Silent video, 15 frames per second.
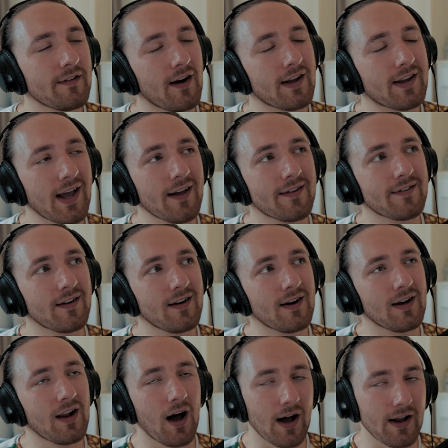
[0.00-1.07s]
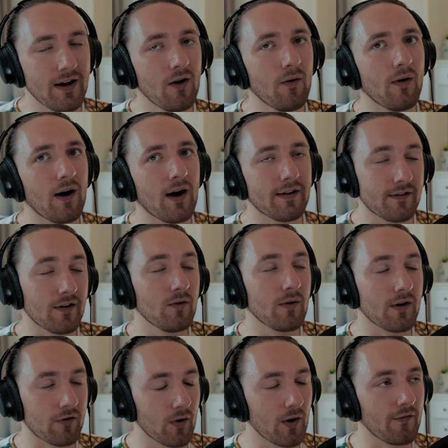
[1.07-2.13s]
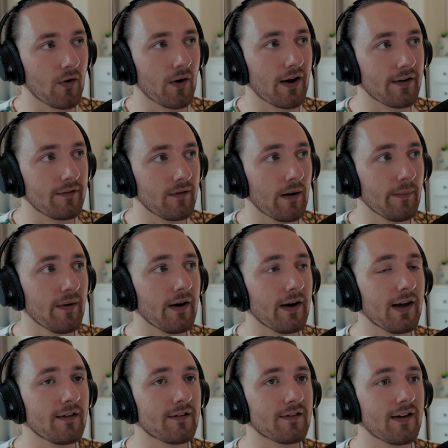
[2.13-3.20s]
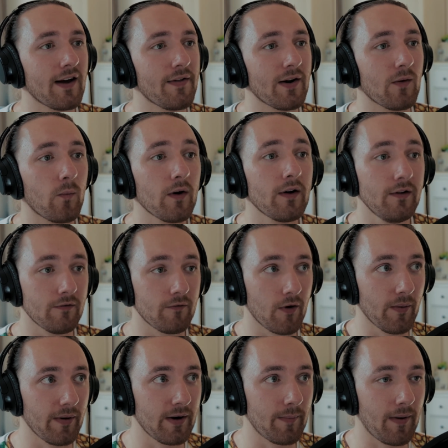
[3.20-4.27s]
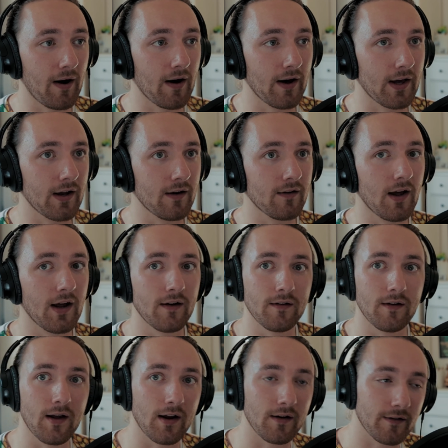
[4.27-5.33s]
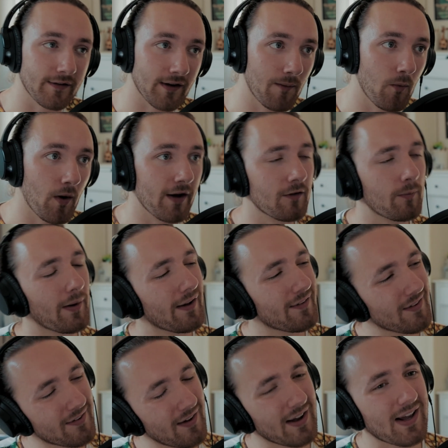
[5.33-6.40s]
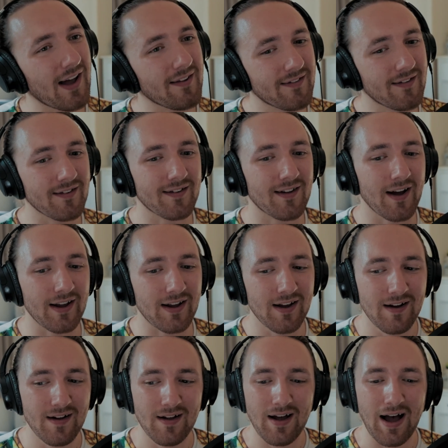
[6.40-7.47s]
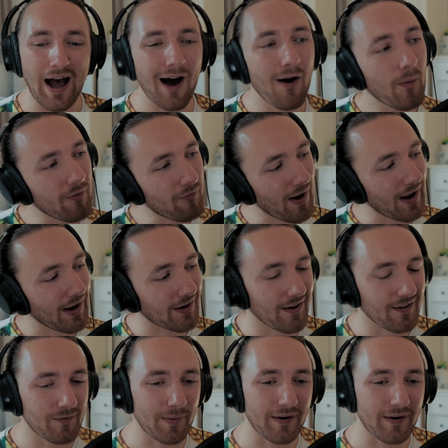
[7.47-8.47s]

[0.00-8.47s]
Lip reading: I guess. Look, I know I do agree with you, and I'm not here to say that it wouldn't ruin the party in some ways, but I guess just like, how are we rating this?